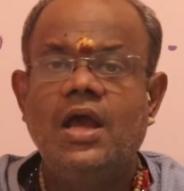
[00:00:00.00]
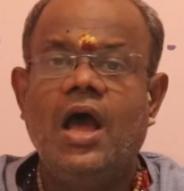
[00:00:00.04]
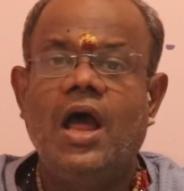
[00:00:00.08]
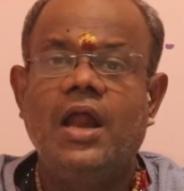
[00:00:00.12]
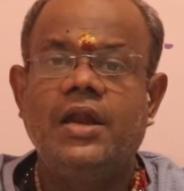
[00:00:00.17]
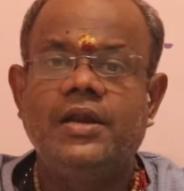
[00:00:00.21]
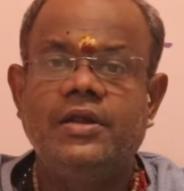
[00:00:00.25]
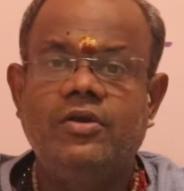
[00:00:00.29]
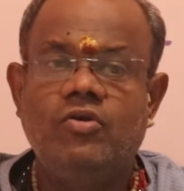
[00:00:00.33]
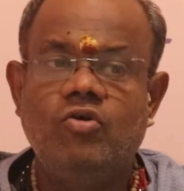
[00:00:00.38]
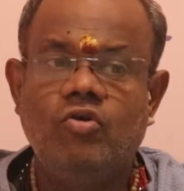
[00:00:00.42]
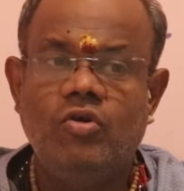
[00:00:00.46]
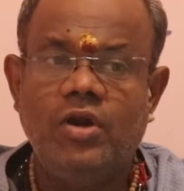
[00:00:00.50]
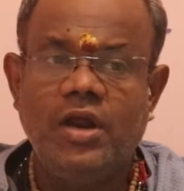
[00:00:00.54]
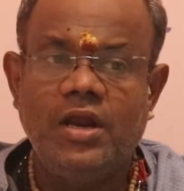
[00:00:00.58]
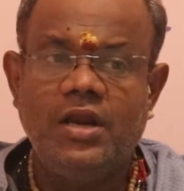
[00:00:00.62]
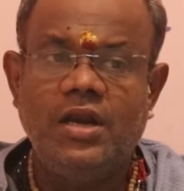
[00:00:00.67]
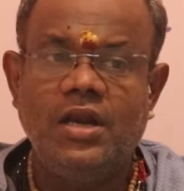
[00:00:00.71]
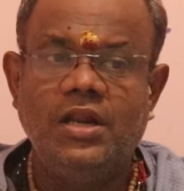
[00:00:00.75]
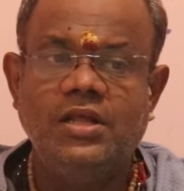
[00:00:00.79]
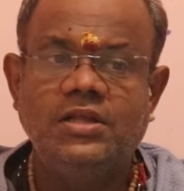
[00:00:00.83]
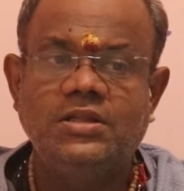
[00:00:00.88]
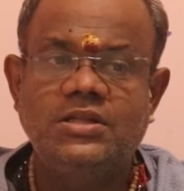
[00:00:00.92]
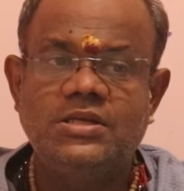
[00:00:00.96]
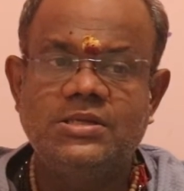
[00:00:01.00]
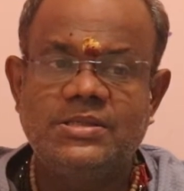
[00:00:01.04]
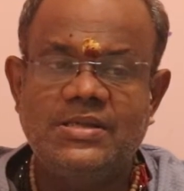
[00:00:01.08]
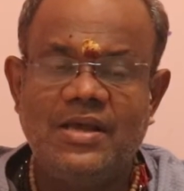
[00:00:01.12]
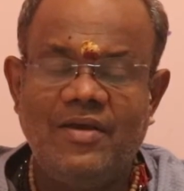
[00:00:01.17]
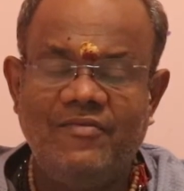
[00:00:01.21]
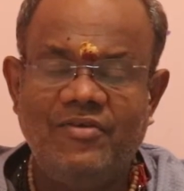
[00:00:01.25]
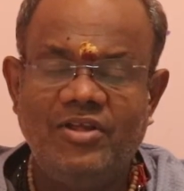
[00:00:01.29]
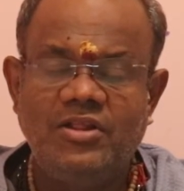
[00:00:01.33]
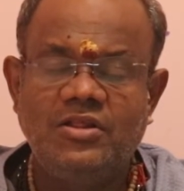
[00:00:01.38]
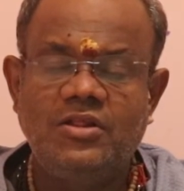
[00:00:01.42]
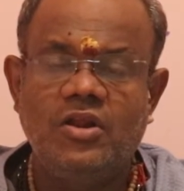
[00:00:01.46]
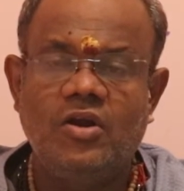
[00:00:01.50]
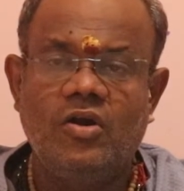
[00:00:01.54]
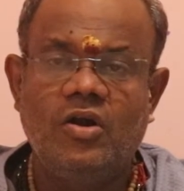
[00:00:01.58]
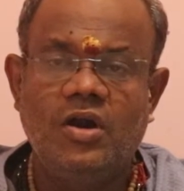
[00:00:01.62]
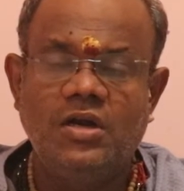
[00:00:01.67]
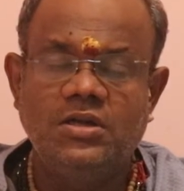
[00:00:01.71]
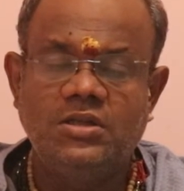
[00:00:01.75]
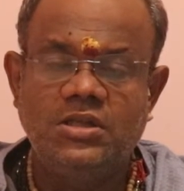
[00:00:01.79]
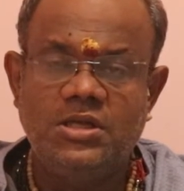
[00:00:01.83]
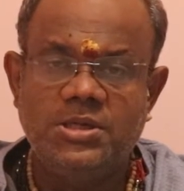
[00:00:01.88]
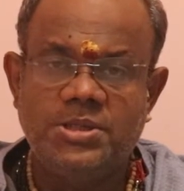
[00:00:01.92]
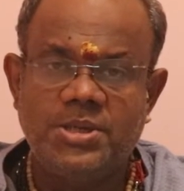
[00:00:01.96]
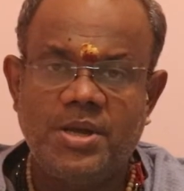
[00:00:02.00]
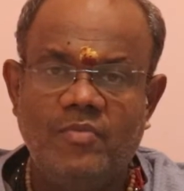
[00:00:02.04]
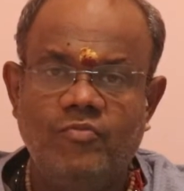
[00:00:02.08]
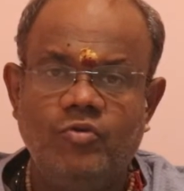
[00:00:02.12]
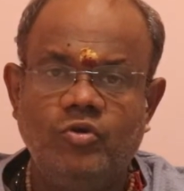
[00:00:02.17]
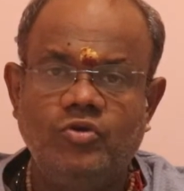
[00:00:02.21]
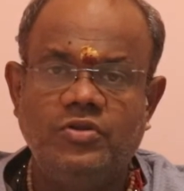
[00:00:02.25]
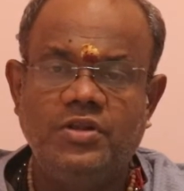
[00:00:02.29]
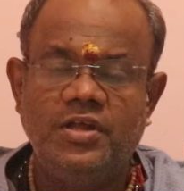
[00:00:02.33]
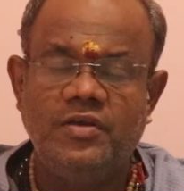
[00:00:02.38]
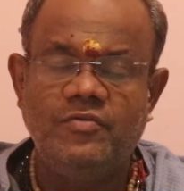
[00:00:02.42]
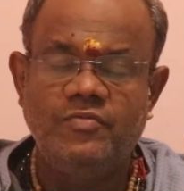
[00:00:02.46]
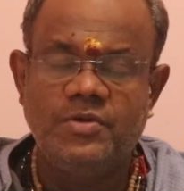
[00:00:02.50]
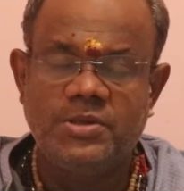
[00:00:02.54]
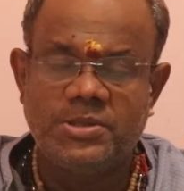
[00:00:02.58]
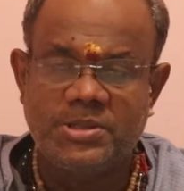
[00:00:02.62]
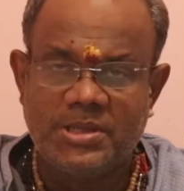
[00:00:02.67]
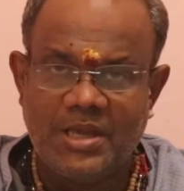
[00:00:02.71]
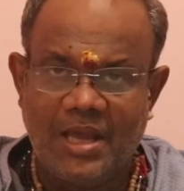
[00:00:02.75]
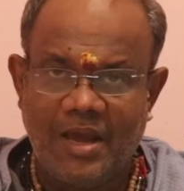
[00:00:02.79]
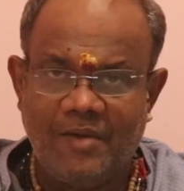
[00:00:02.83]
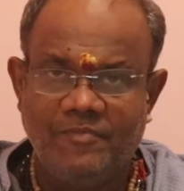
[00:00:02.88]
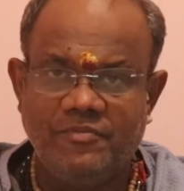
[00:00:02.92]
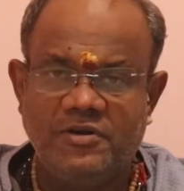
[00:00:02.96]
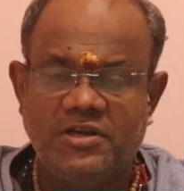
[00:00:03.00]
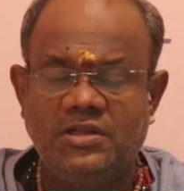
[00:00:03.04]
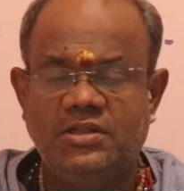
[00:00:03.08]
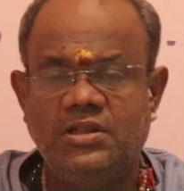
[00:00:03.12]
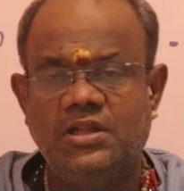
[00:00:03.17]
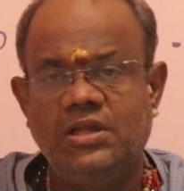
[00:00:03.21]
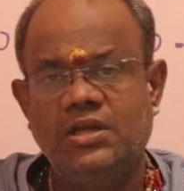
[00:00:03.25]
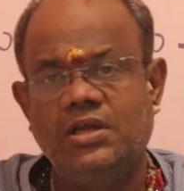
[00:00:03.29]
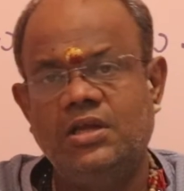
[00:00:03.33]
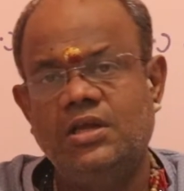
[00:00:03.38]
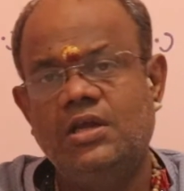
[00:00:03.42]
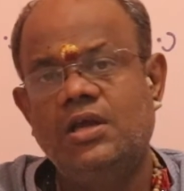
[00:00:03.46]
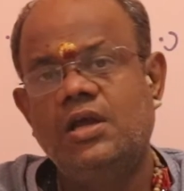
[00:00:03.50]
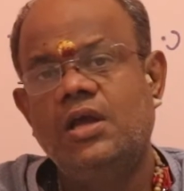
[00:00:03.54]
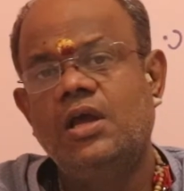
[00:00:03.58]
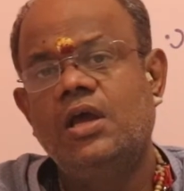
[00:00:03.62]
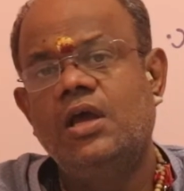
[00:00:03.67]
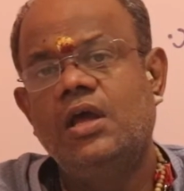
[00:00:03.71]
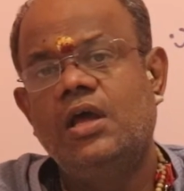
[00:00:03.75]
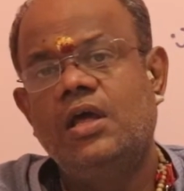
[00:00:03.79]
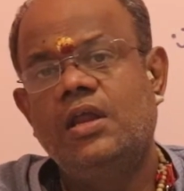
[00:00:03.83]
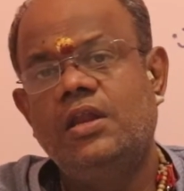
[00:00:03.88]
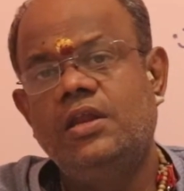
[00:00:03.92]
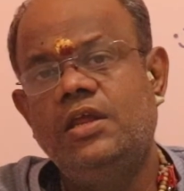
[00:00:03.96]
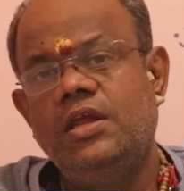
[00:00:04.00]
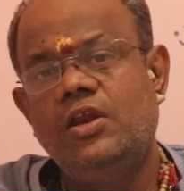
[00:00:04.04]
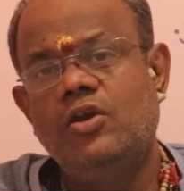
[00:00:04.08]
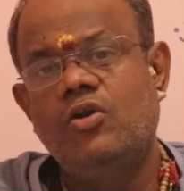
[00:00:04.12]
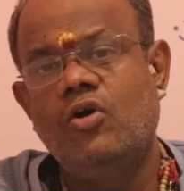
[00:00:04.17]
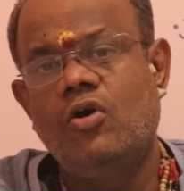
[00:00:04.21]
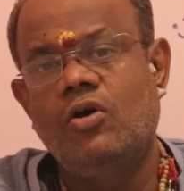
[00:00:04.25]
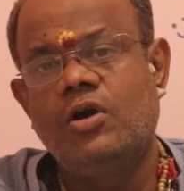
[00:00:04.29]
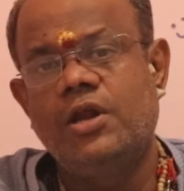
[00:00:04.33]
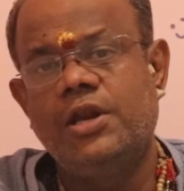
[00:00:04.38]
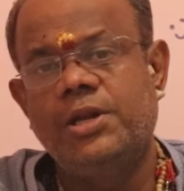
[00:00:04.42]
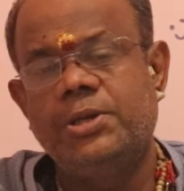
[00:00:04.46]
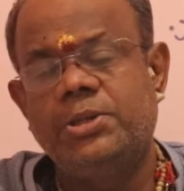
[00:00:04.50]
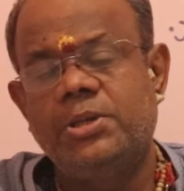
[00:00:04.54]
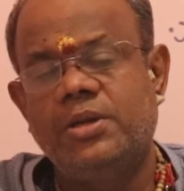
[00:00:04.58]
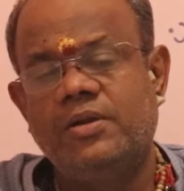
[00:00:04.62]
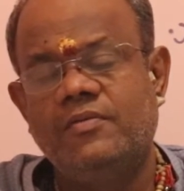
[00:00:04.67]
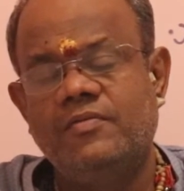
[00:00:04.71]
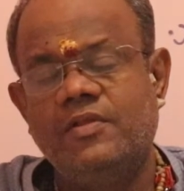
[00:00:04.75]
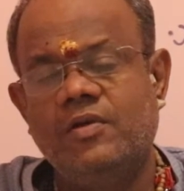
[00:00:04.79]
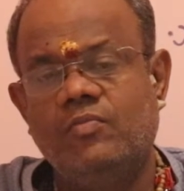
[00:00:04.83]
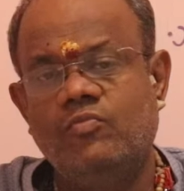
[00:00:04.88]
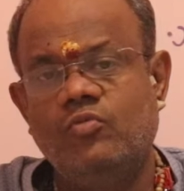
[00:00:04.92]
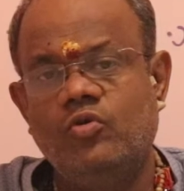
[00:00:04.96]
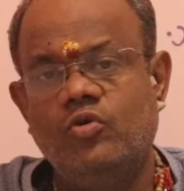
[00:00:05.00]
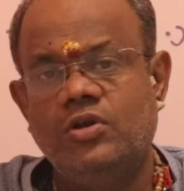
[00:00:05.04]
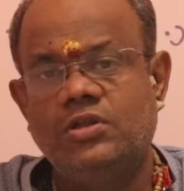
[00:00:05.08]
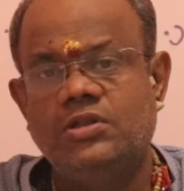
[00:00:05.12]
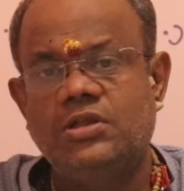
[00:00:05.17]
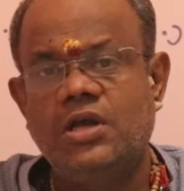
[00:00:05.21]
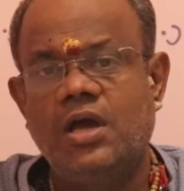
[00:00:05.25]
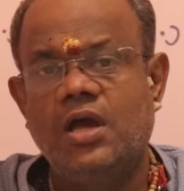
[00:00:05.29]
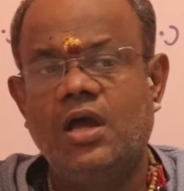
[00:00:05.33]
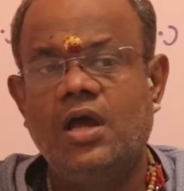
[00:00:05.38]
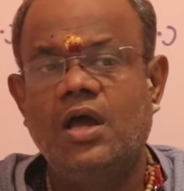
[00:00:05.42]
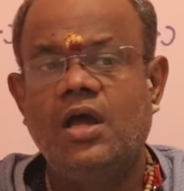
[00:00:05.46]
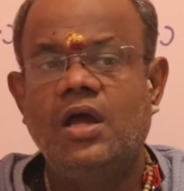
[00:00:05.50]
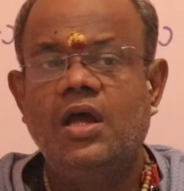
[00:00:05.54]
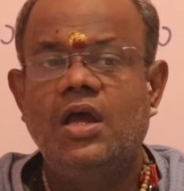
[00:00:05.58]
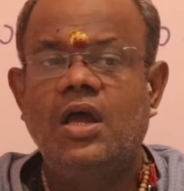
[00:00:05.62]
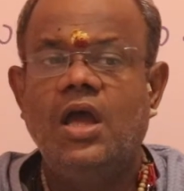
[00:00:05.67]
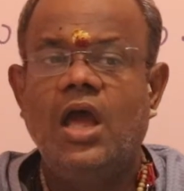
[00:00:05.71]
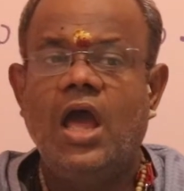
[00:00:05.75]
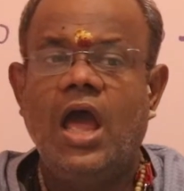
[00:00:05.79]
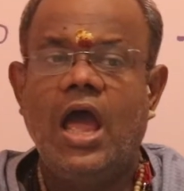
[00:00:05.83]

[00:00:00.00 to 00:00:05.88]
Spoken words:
and correctly the 7th Lord Dasha Bhukti was kept in the re-inauguration of the Muhurta,